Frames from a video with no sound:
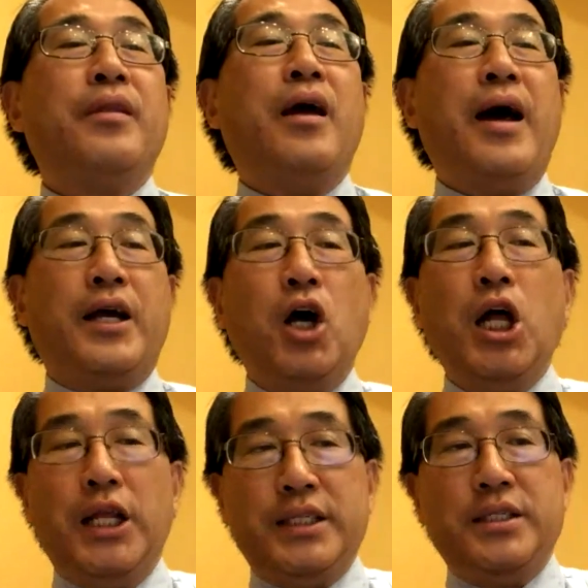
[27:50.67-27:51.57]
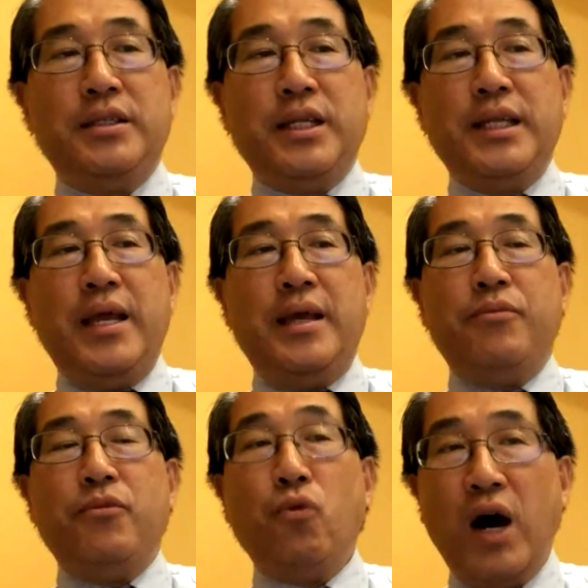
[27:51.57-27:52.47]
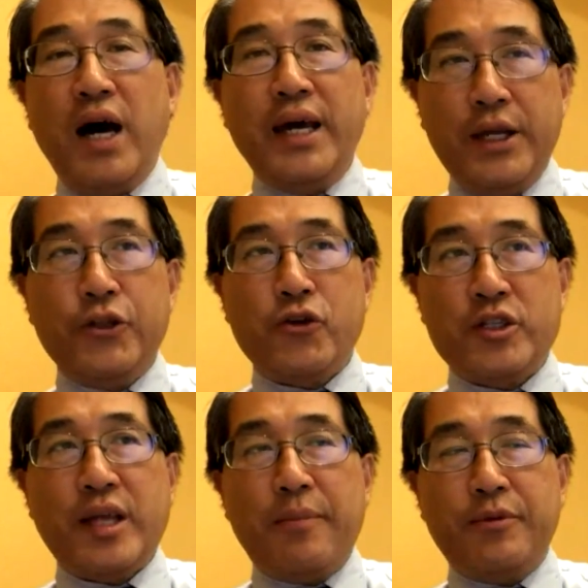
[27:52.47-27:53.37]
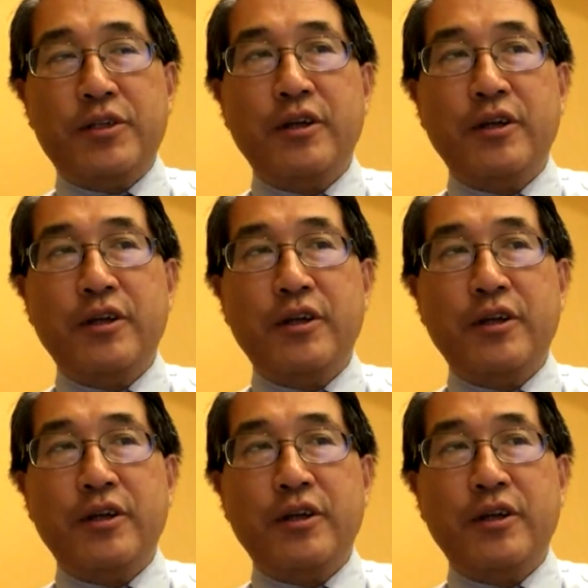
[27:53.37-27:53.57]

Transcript: I call it the name, y-intercept.